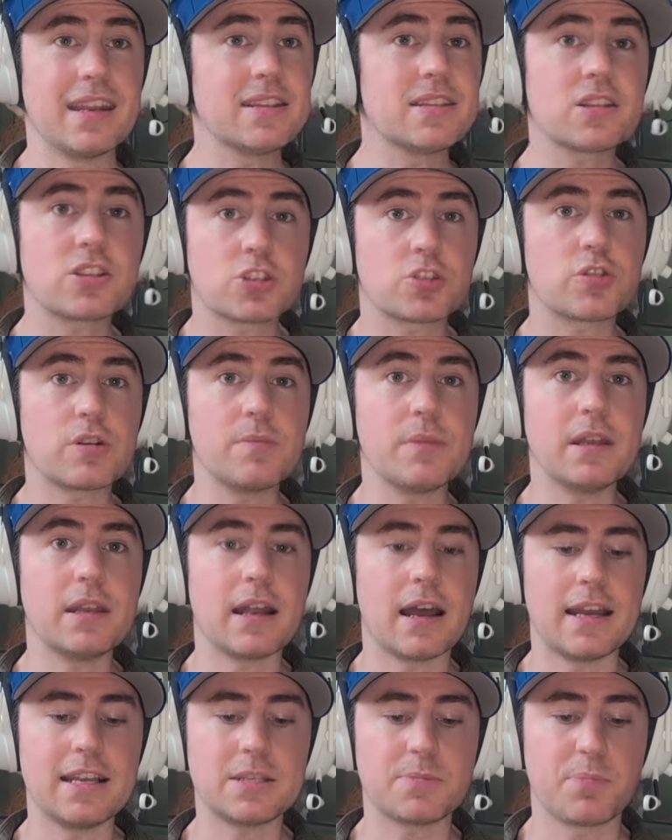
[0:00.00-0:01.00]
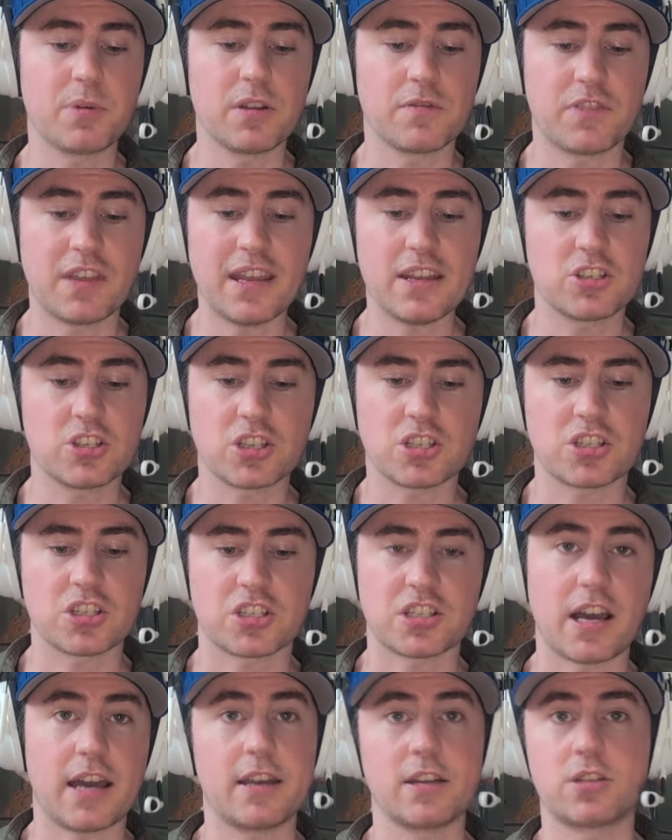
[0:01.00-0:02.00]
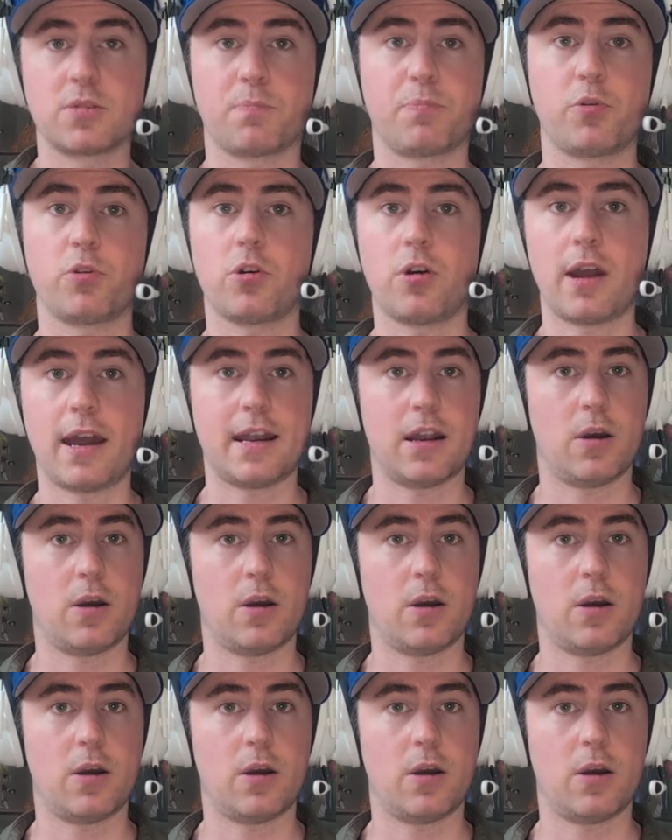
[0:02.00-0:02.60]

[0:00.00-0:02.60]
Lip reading: It is extremely nice, but if they had just decided to put her